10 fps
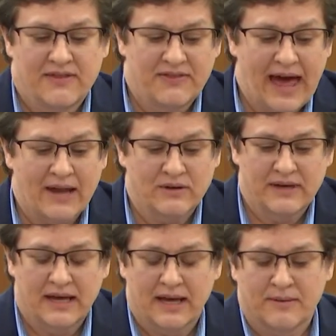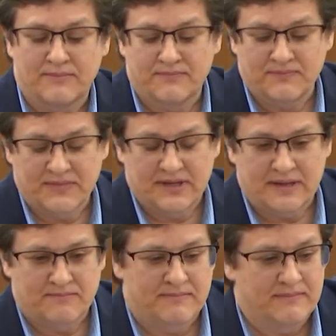
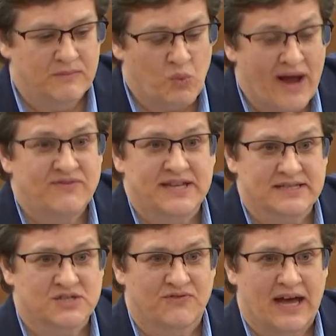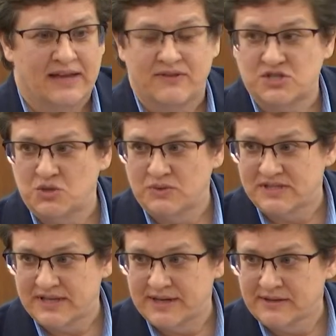The wife testified that she
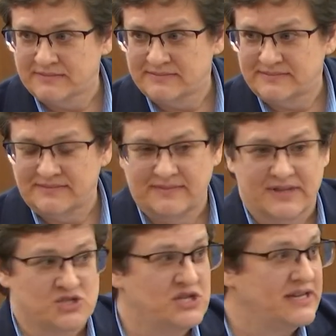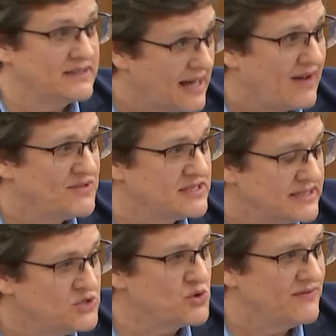was there, that she had
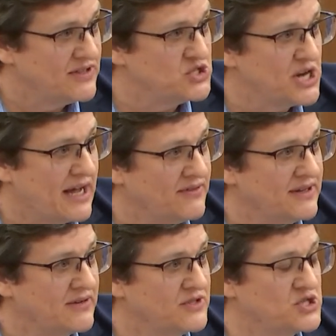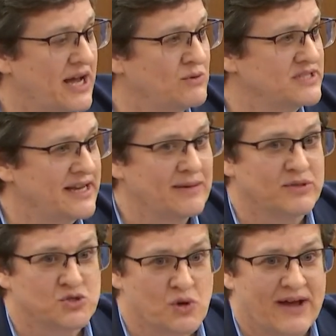obviously driven the child there. The child was not able
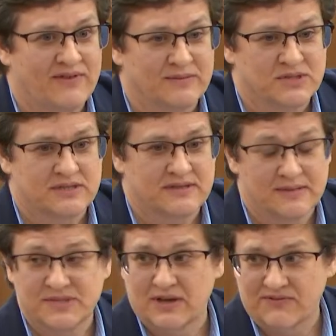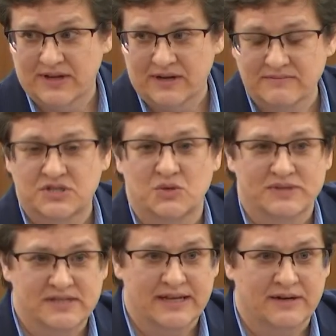to drive himself there. She
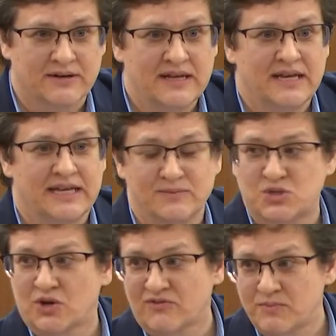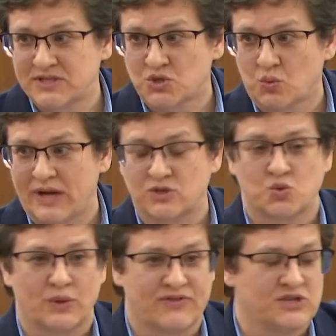was there and observed Mr. Welch
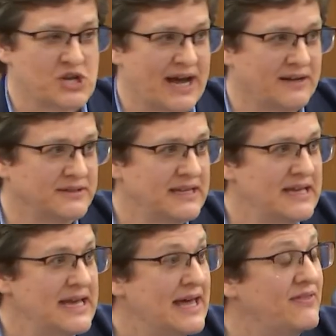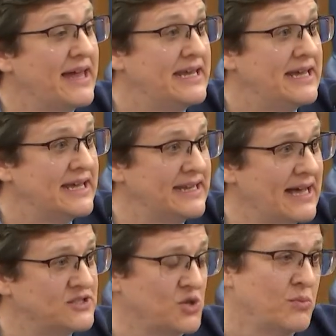with the child, and that he had
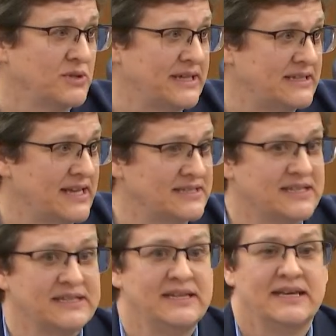not SoberLink tested,